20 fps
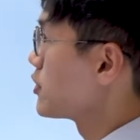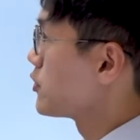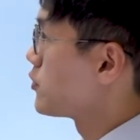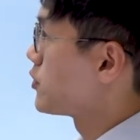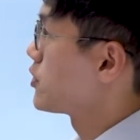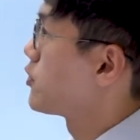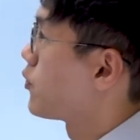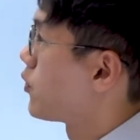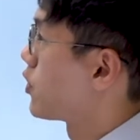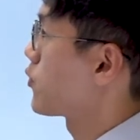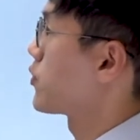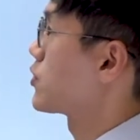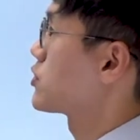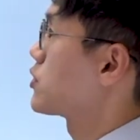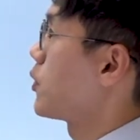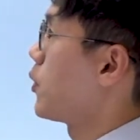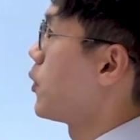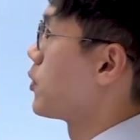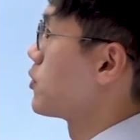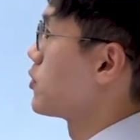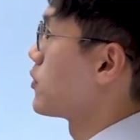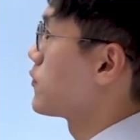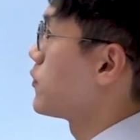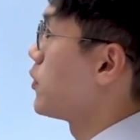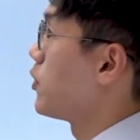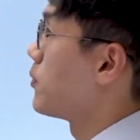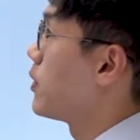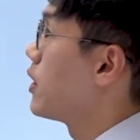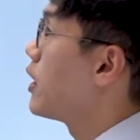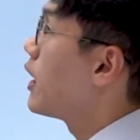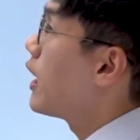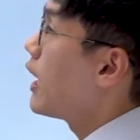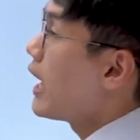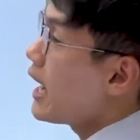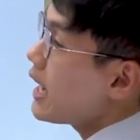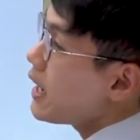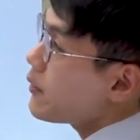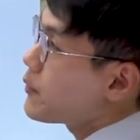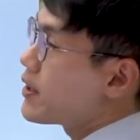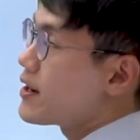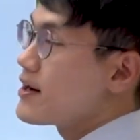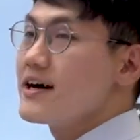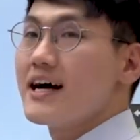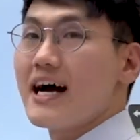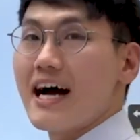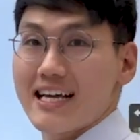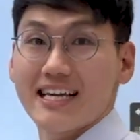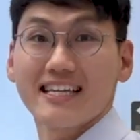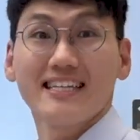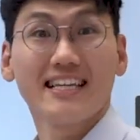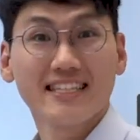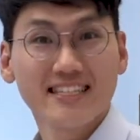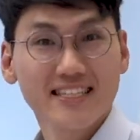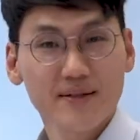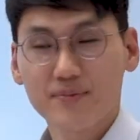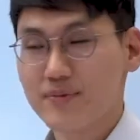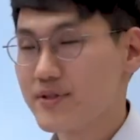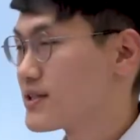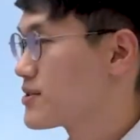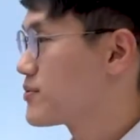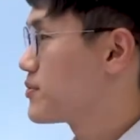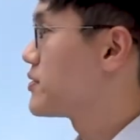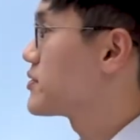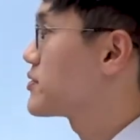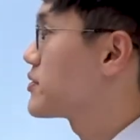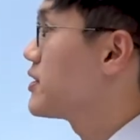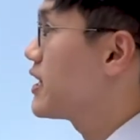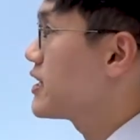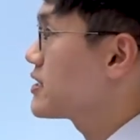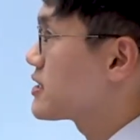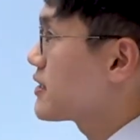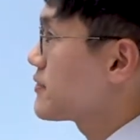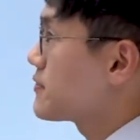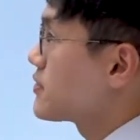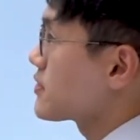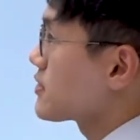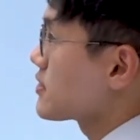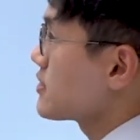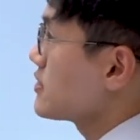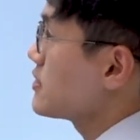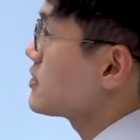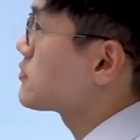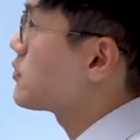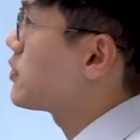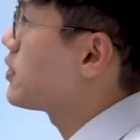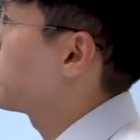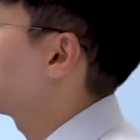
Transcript: want to work with the Euler form. Well, I cannot skip this one. So let's have a look at this one.